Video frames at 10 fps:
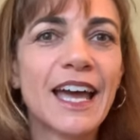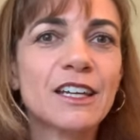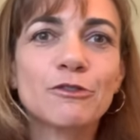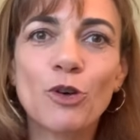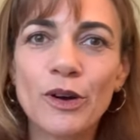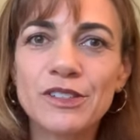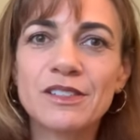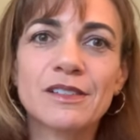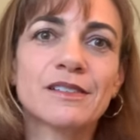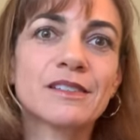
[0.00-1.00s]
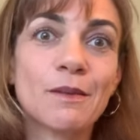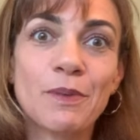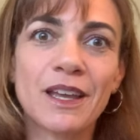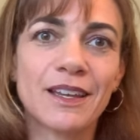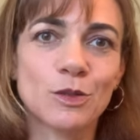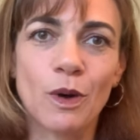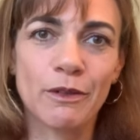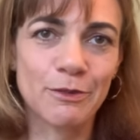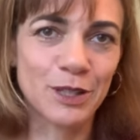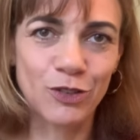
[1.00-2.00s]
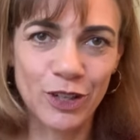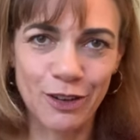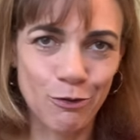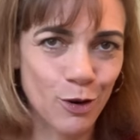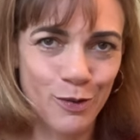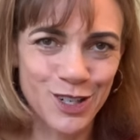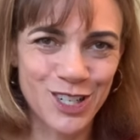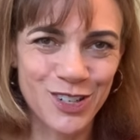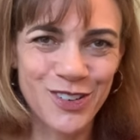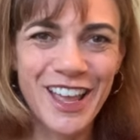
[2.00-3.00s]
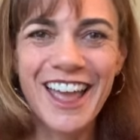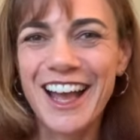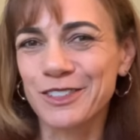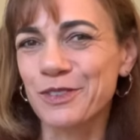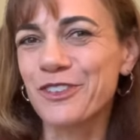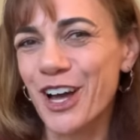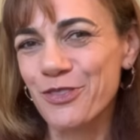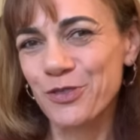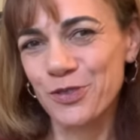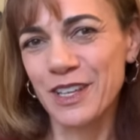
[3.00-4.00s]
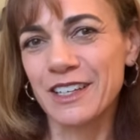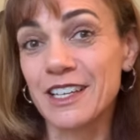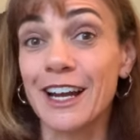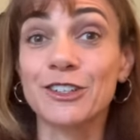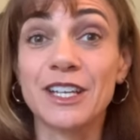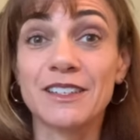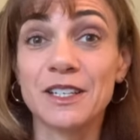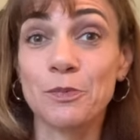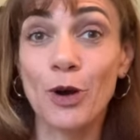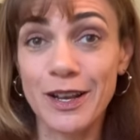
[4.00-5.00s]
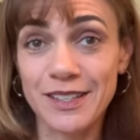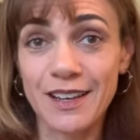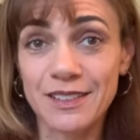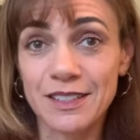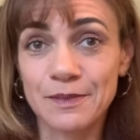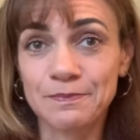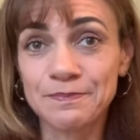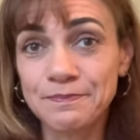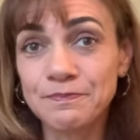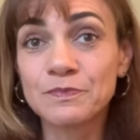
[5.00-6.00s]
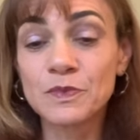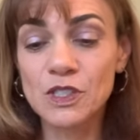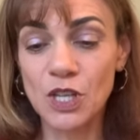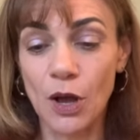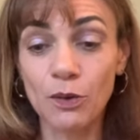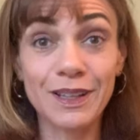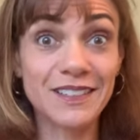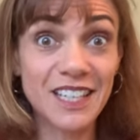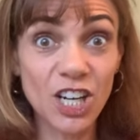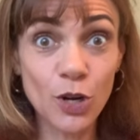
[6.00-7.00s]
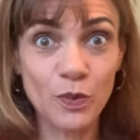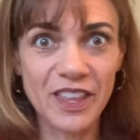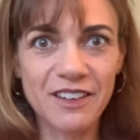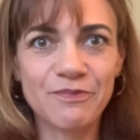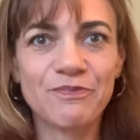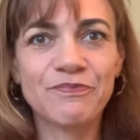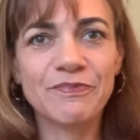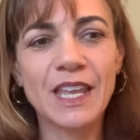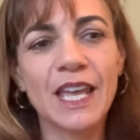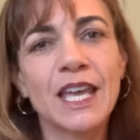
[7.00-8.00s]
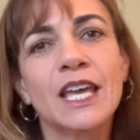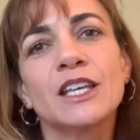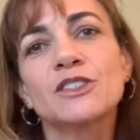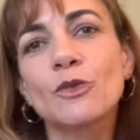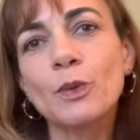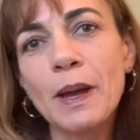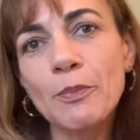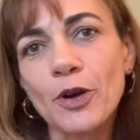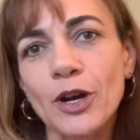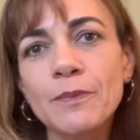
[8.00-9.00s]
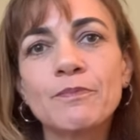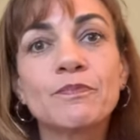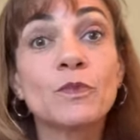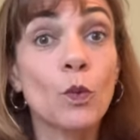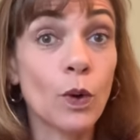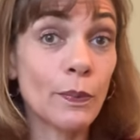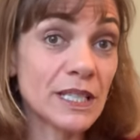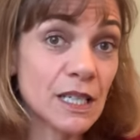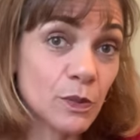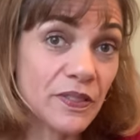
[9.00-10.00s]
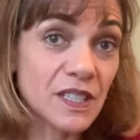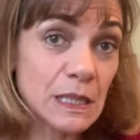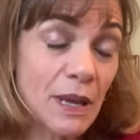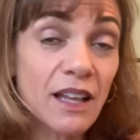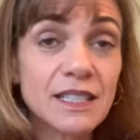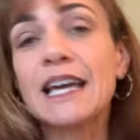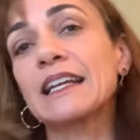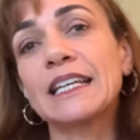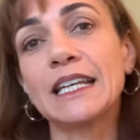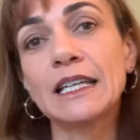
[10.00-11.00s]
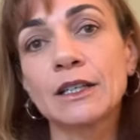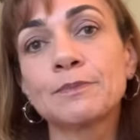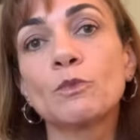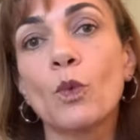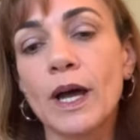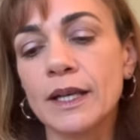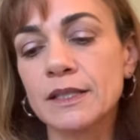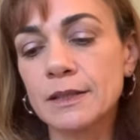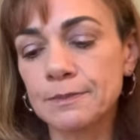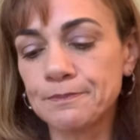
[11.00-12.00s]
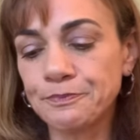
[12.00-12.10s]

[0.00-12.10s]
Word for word: And of course, sipping is what we've been looking forward to as we've gone through the entire tasting process. So let's get on with it. So remember, what we did with the smell technique was